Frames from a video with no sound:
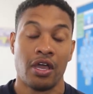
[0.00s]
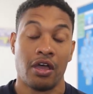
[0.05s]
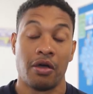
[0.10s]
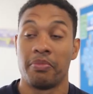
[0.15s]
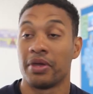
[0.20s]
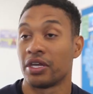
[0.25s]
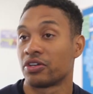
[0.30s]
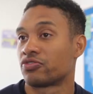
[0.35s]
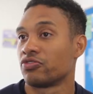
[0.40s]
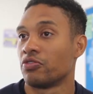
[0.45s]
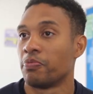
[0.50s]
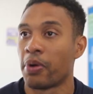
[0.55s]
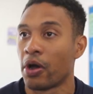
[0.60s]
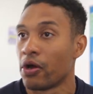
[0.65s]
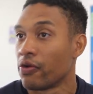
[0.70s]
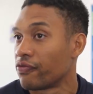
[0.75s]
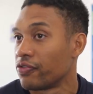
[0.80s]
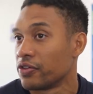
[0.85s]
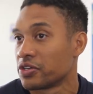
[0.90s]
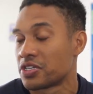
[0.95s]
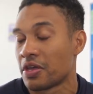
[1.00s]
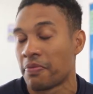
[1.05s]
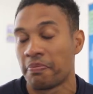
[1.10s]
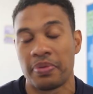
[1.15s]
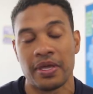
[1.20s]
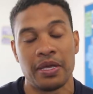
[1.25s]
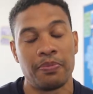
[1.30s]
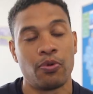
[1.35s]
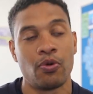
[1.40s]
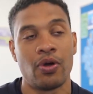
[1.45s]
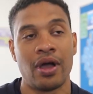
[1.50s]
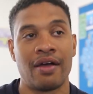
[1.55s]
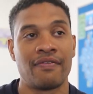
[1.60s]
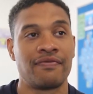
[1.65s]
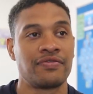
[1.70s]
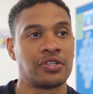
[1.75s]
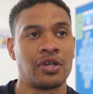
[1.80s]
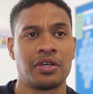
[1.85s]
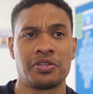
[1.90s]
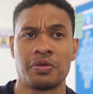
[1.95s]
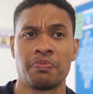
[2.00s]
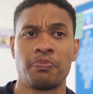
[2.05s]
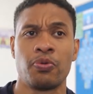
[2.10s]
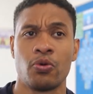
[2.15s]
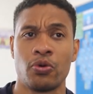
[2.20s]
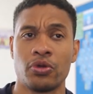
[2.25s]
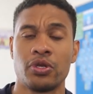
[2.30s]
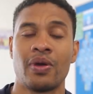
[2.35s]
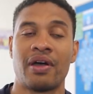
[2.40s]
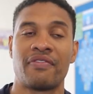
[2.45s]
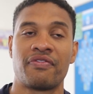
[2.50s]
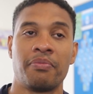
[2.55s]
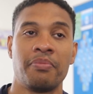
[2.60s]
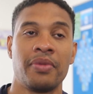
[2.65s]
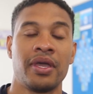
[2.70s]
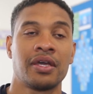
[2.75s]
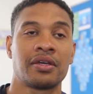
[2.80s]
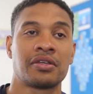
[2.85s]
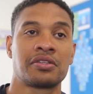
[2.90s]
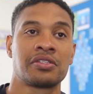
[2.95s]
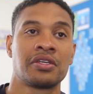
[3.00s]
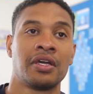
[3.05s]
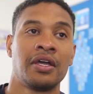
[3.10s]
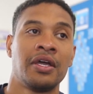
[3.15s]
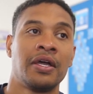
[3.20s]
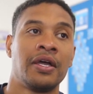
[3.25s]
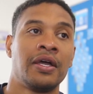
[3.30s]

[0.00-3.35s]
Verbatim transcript: a mixture of both that some people have, so it's important you have a mix.